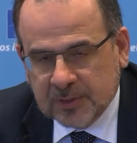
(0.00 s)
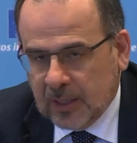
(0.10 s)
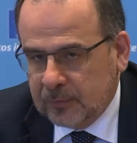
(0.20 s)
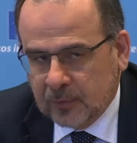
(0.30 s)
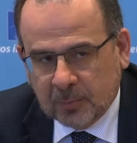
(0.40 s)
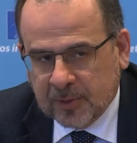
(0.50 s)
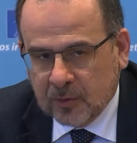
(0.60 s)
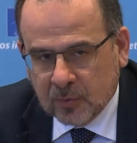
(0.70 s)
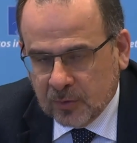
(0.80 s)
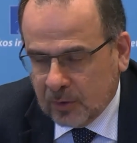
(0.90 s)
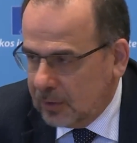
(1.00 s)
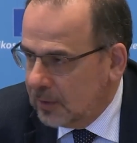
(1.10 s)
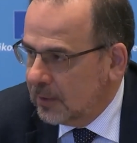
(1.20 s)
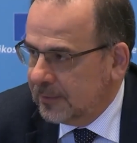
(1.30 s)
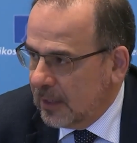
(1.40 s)
Without European Union,
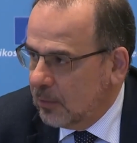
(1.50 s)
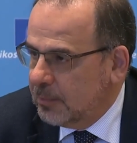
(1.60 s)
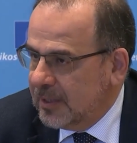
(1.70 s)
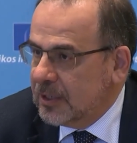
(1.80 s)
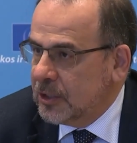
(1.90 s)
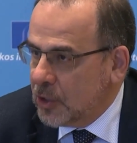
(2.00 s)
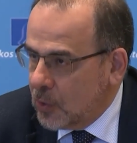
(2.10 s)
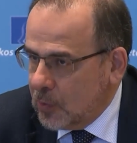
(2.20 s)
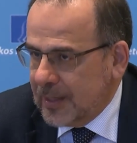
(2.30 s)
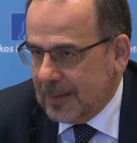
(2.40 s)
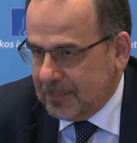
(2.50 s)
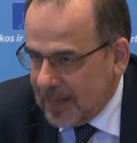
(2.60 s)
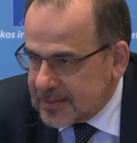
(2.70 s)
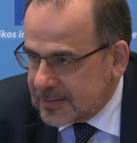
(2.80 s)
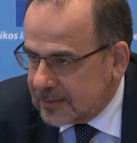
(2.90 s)
there will be no
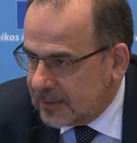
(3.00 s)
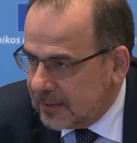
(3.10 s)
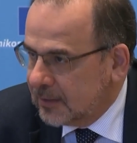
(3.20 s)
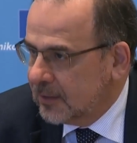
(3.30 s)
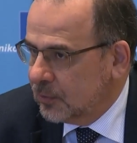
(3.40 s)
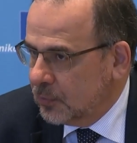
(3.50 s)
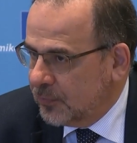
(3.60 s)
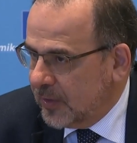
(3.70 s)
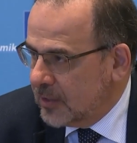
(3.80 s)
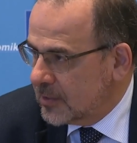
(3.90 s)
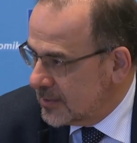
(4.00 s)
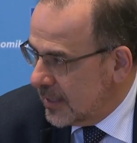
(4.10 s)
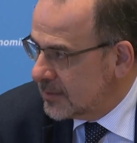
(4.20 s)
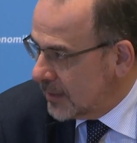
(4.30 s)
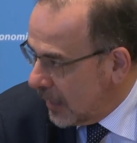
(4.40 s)
capacity to face
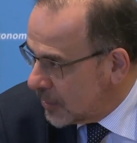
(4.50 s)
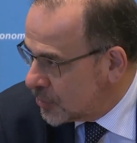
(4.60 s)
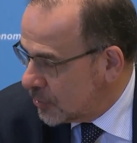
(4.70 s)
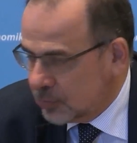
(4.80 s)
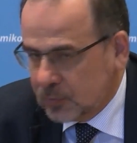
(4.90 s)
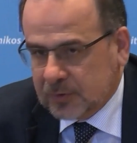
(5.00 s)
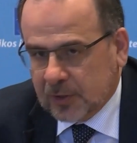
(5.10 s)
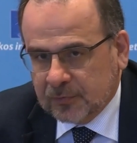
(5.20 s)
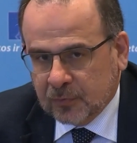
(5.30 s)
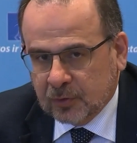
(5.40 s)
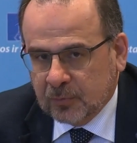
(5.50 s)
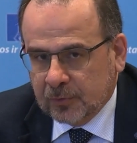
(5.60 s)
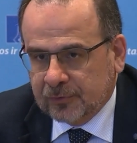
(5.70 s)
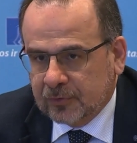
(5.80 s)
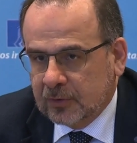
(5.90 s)
such action, to transform
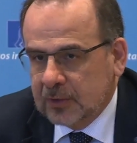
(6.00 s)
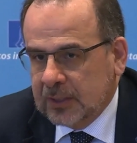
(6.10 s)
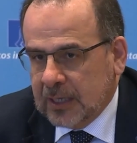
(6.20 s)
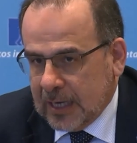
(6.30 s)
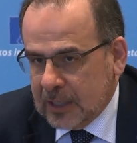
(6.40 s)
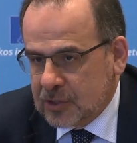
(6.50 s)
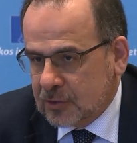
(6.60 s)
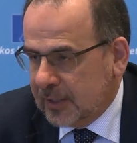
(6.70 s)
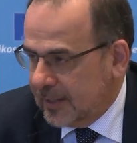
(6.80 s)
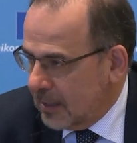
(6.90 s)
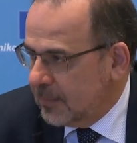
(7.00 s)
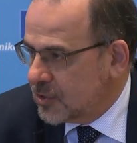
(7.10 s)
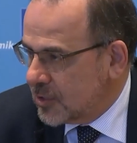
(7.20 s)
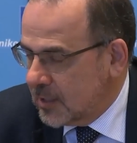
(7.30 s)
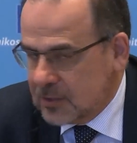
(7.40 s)
also action in
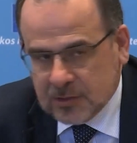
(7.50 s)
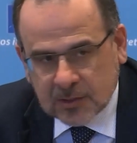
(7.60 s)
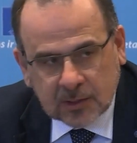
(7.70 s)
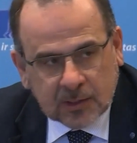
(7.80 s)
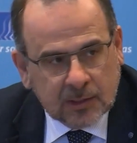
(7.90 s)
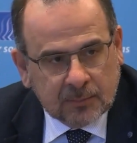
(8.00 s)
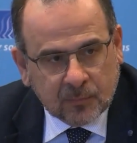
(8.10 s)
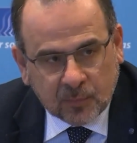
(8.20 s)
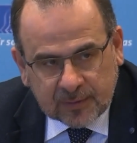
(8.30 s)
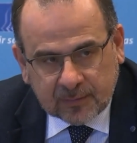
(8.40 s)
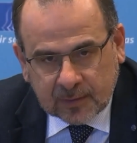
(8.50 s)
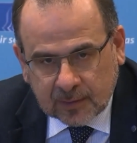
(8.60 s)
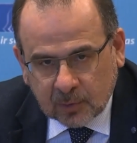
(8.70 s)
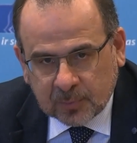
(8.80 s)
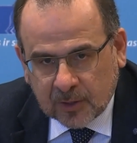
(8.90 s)
climate change. With
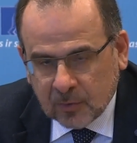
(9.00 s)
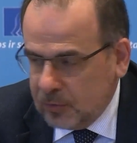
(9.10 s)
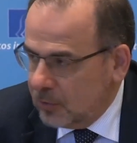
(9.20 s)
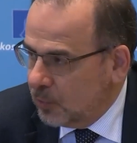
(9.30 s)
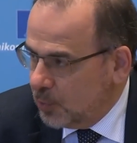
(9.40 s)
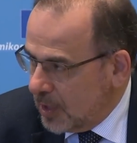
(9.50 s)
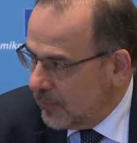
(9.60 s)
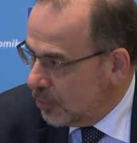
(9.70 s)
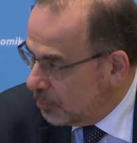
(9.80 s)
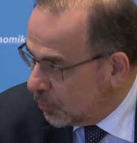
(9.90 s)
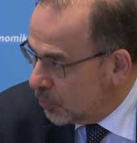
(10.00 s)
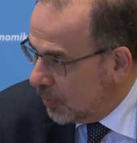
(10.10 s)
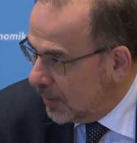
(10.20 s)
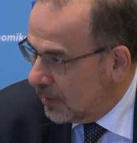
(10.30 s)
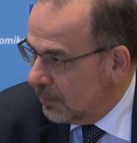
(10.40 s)
the European Union, we have an
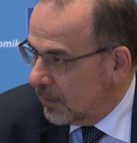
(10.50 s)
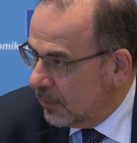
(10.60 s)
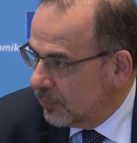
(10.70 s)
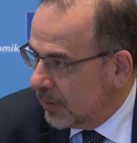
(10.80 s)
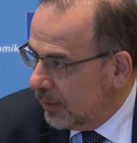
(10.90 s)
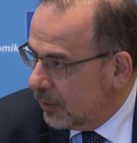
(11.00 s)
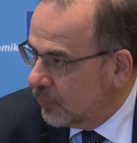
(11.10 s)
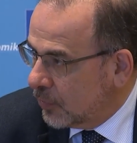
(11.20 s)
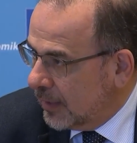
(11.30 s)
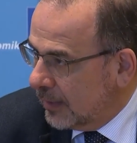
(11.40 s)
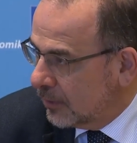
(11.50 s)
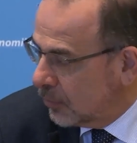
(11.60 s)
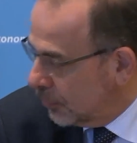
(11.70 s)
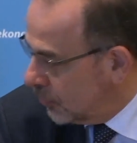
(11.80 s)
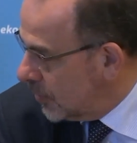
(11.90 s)
opportunity because we cannot forget
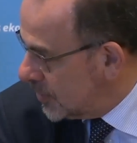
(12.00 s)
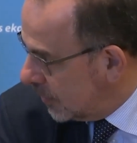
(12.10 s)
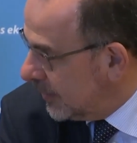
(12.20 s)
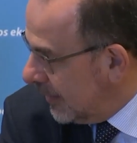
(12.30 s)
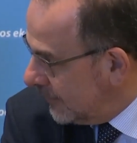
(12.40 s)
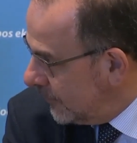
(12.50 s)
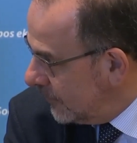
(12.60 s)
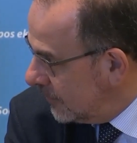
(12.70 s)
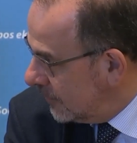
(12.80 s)
that although it's not enough,